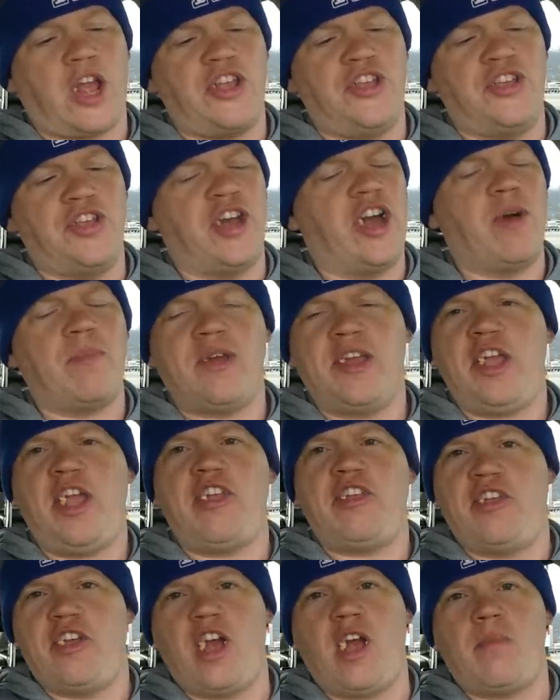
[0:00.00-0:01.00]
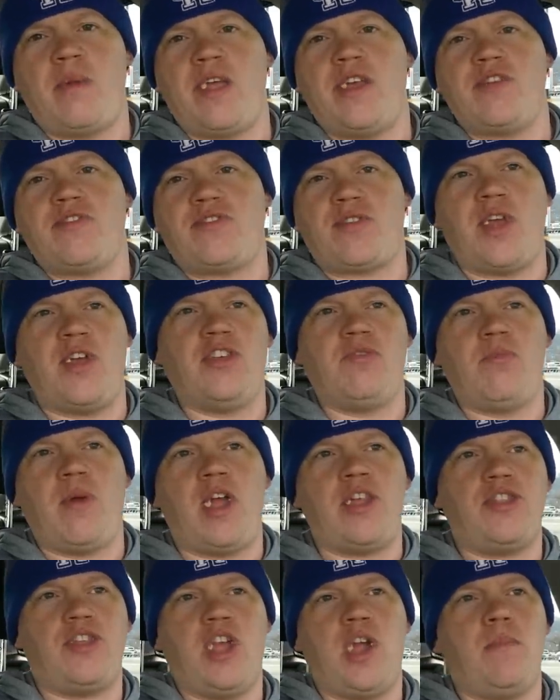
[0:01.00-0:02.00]
Yummy, yummy, says
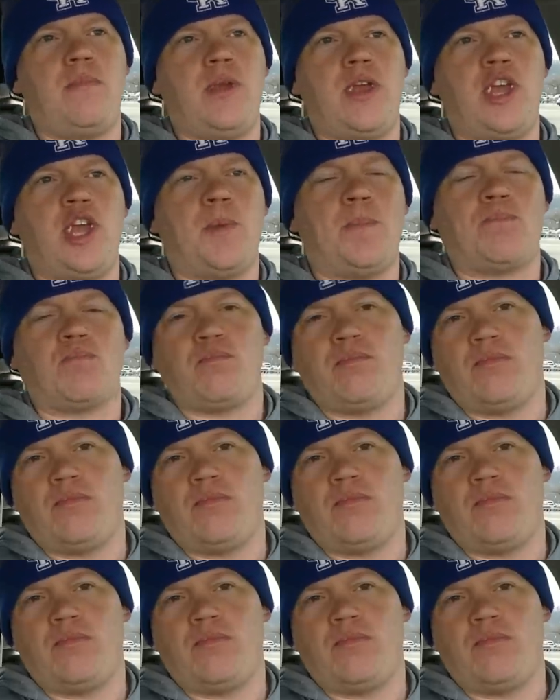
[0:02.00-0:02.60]
my tummy.